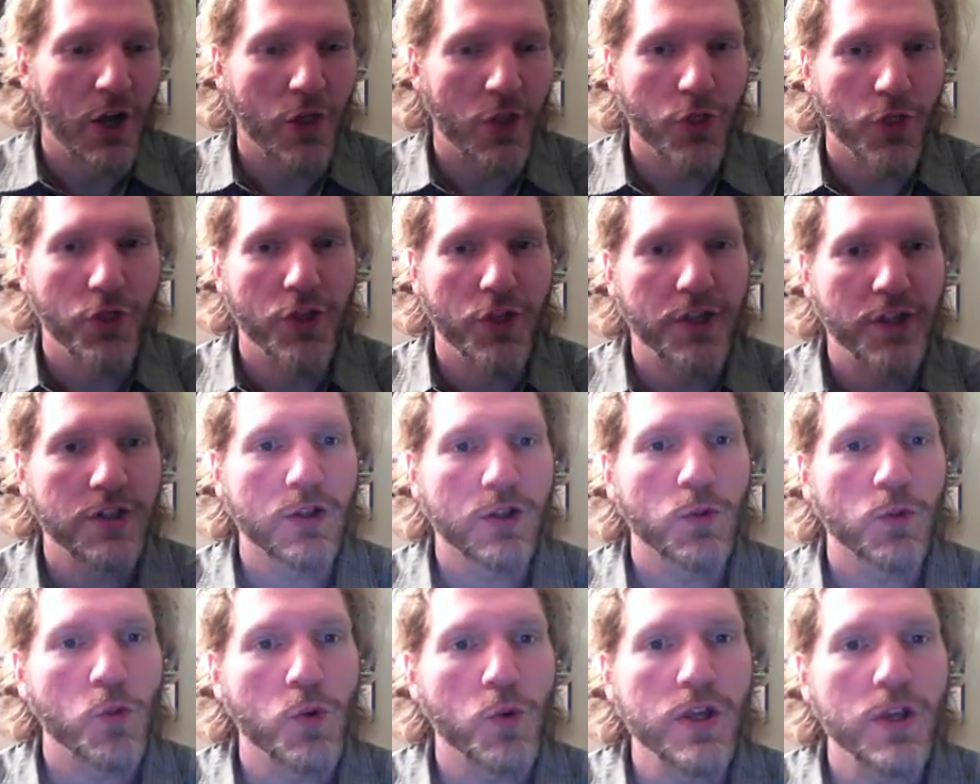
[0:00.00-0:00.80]

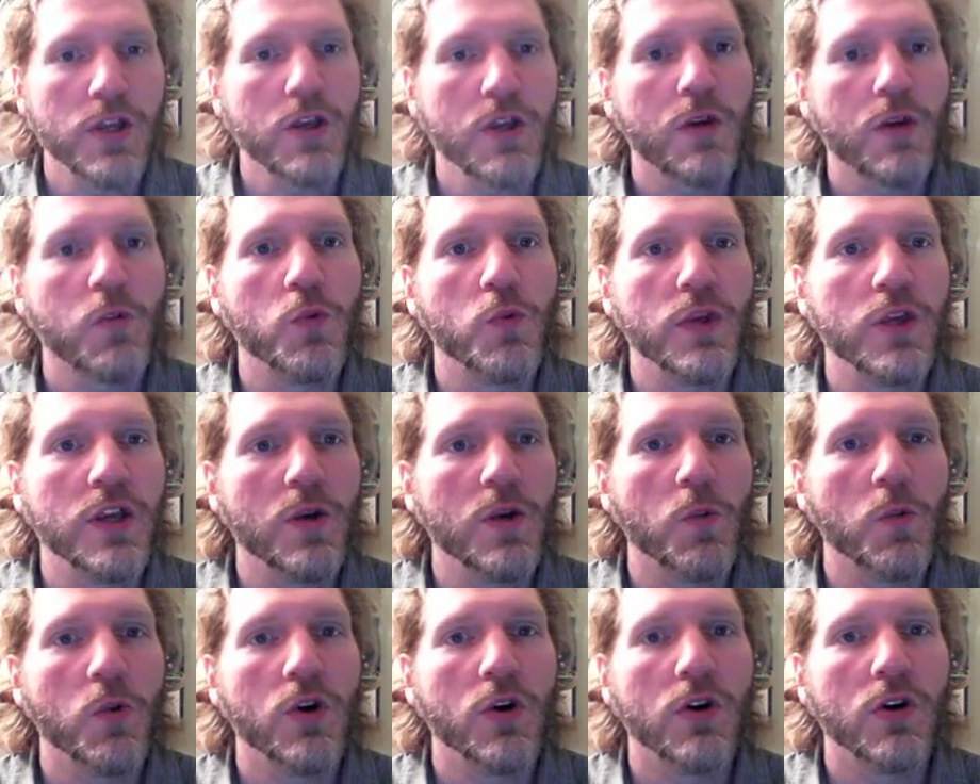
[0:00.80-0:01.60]
this week
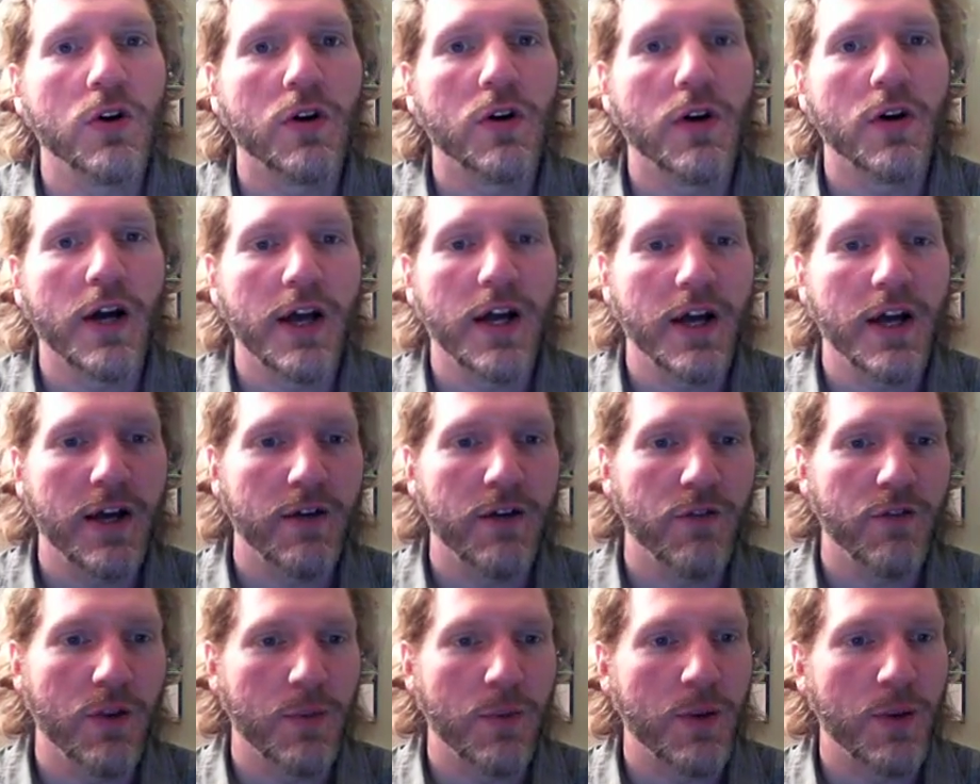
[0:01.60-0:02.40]
we will
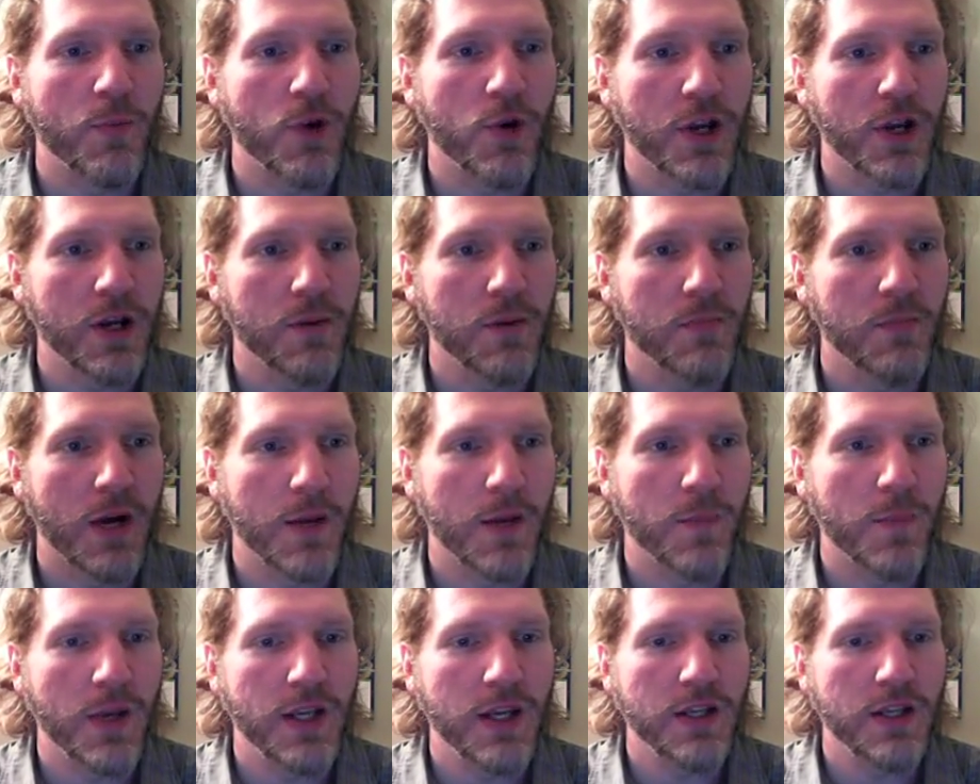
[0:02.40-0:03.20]
have, let me bring up
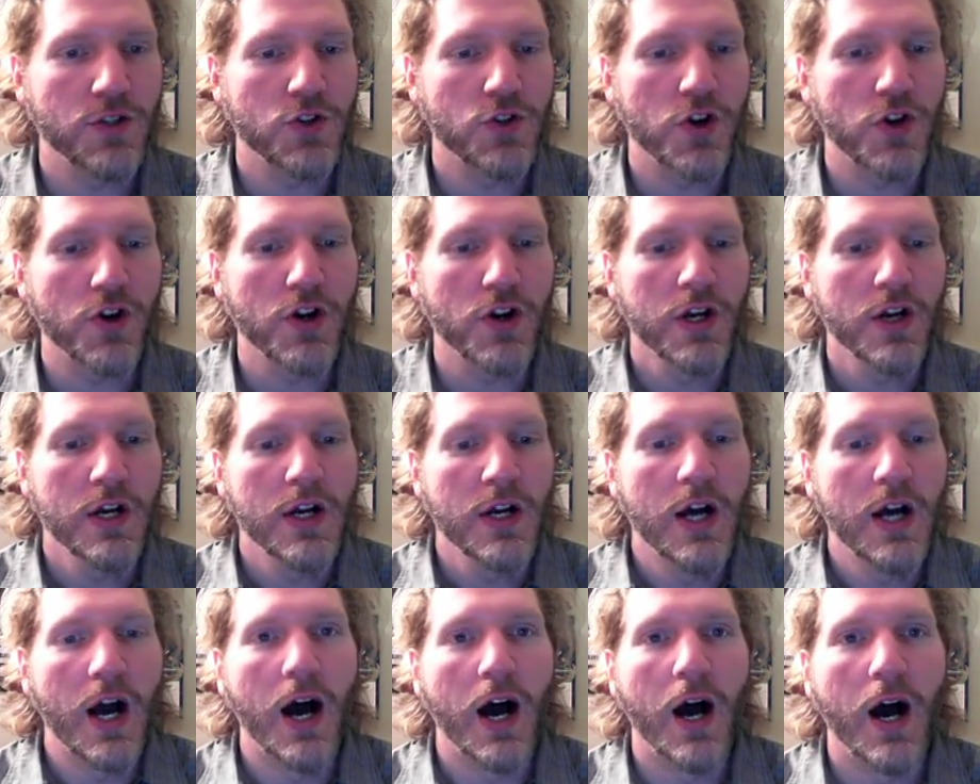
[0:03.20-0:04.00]
my page here,
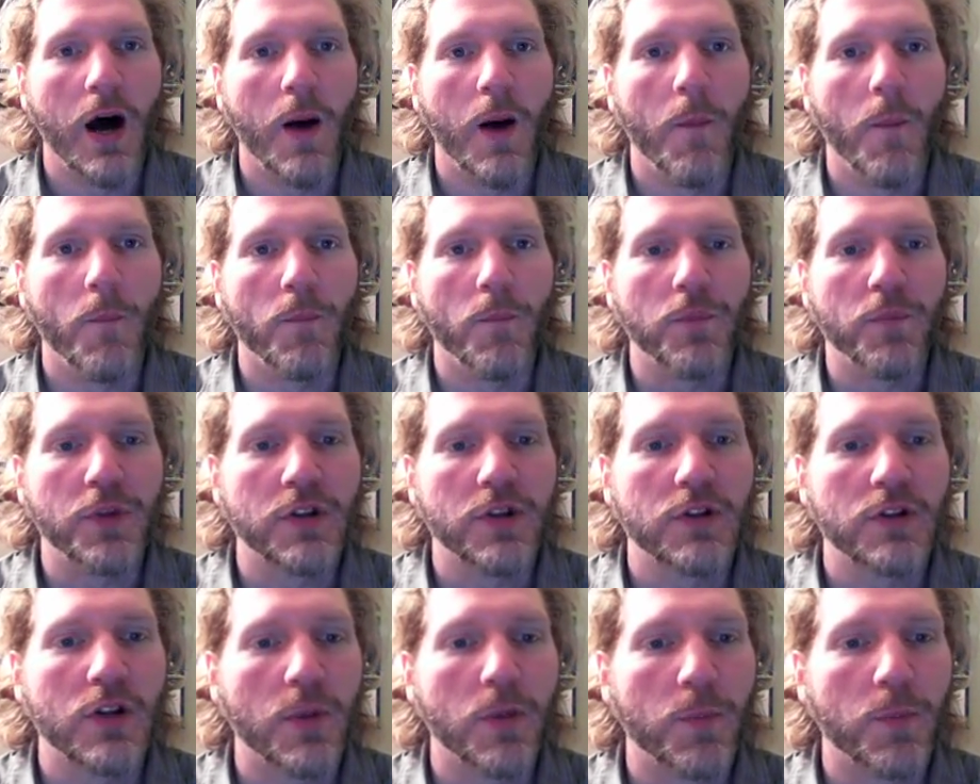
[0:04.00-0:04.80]

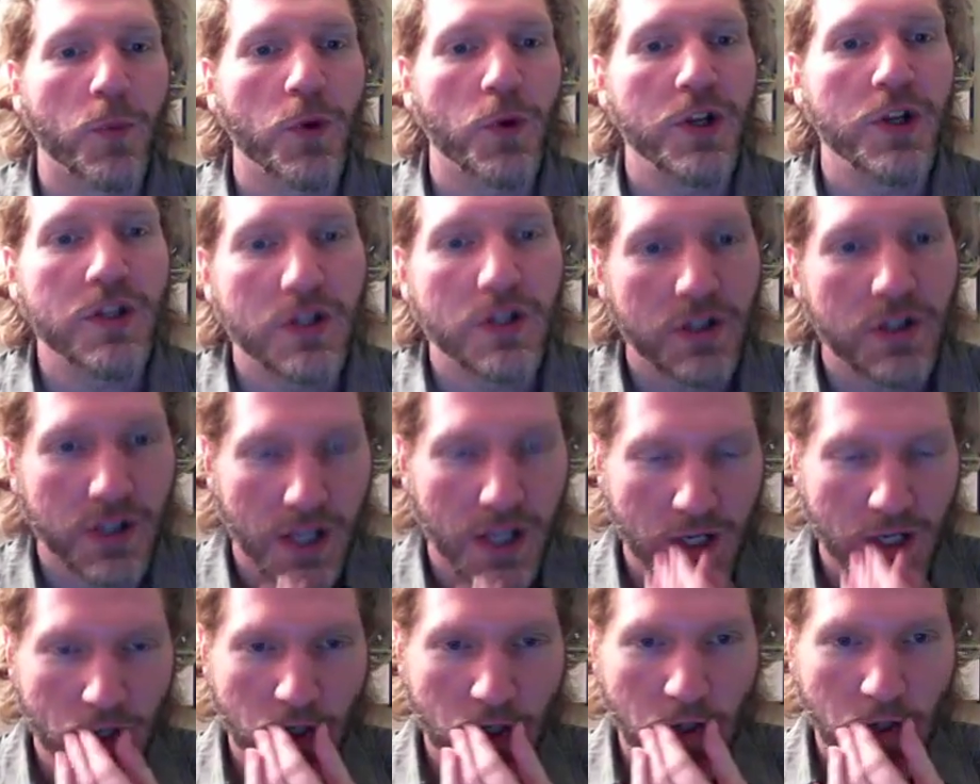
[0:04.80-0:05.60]
some
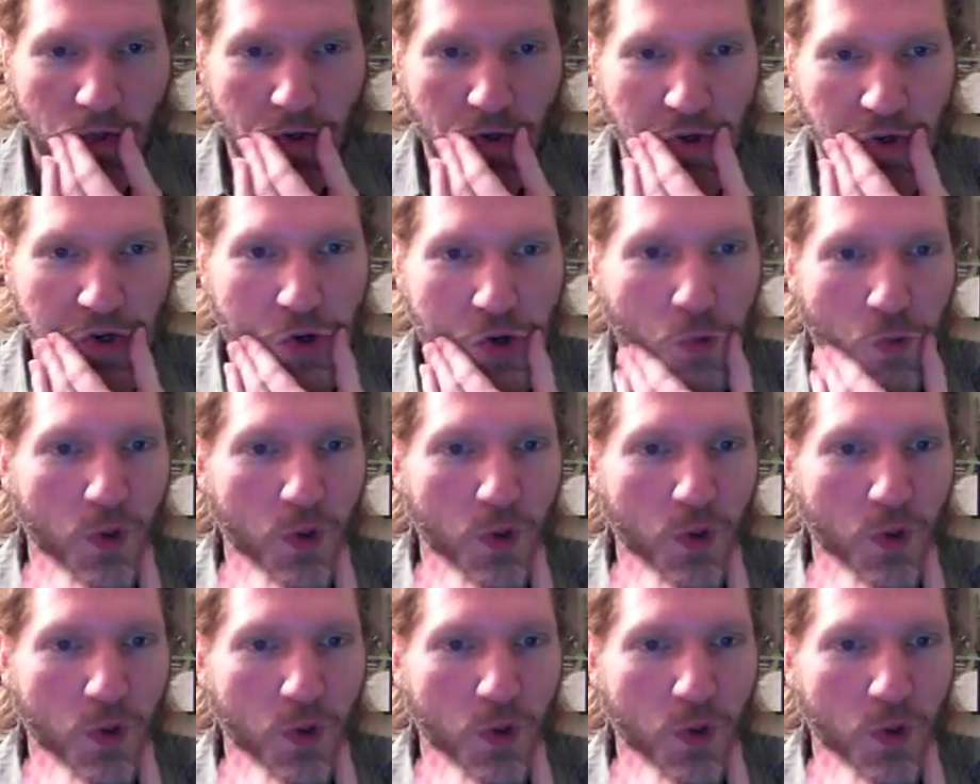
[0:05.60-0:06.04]
presentations.